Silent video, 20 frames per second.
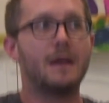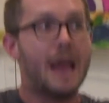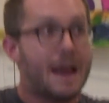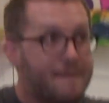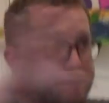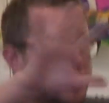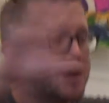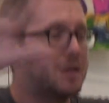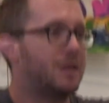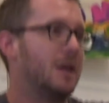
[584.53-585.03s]

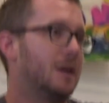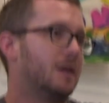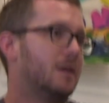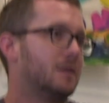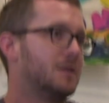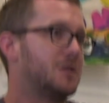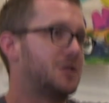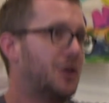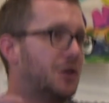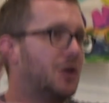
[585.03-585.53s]
Everything
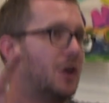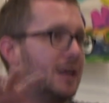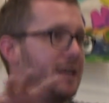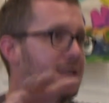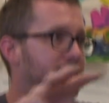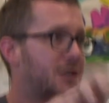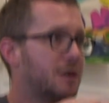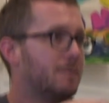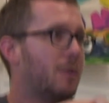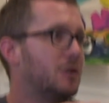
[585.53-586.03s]
suddenly
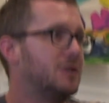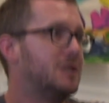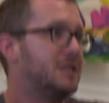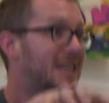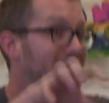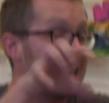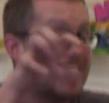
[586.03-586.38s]
is a commodity,